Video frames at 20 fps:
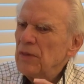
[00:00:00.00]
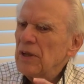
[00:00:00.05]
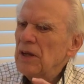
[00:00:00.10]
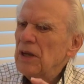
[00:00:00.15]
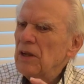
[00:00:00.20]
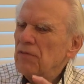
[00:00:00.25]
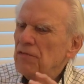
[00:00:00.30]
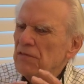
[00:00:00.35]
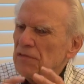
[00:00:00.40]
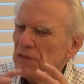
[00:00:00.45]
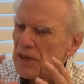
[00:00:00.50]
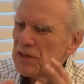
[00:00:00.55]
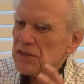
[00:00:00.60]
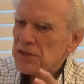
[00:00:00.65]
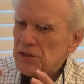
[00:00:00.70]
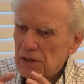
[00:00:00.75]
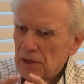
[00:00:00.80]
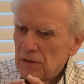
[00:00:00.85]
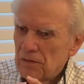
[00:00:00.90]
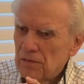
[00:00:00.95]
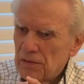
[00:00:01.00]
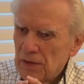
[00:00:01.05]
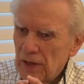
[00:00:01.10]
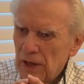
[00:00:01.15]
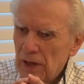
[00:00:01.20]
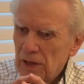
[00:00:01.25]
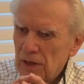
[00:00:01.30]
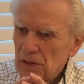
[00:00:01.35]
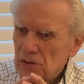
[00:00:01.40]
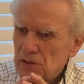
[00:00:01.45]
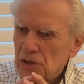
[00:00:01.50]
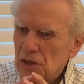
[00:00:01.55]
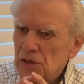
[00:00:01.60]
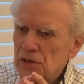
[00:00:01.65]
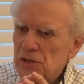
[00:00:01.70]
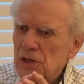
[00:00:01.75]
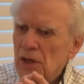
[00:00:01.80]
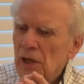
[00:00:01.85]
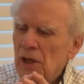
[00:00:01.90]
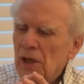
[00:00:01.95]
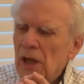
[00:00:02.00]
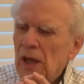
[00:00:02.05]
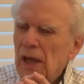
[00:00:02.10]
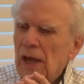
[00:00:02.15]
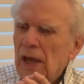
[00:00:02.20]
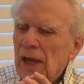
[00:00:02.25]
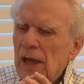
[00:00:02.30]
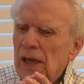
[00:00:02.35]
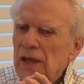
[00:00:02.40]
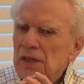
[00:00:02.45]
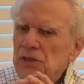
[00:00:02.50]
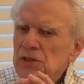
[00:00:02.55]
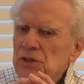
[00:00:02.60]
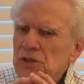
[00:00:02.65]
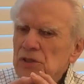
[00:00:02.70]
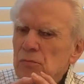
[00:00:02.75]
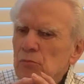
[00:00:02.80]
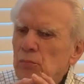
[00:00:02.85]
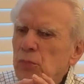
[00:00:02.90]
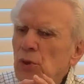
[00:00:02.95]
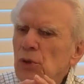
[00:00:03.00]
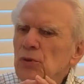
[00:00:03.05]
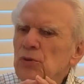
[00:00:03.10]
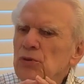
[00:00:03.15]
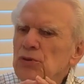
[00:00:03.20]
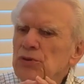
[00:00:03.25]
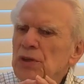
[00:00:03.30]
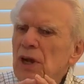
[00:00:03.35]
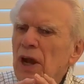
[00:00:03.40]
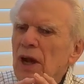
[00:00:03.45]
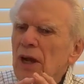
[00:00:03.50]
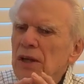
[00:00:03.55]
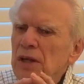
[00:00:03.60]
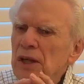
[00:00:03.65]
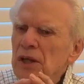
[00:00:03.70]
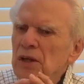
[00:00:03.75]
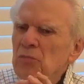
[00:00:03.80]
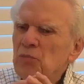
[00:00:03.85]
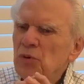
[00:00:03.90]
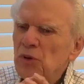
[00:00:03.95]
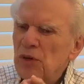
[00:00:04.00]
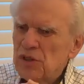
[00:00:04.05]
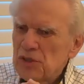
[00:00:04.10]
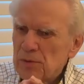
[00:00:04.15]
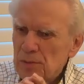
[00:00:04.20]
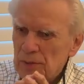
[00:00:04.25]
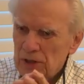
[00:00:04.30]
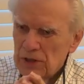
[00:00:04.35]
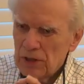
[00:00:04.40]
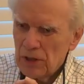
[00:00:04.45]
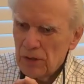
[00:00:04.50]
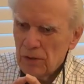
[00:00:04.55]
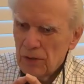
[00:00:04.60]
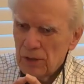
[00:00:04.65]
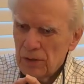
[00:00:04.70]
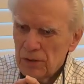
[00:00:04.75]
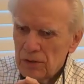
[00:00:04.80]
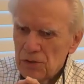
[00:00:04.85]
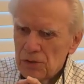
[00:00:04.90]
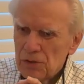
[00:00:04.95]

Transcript: many festive things as, as blue stocking Presbyterians.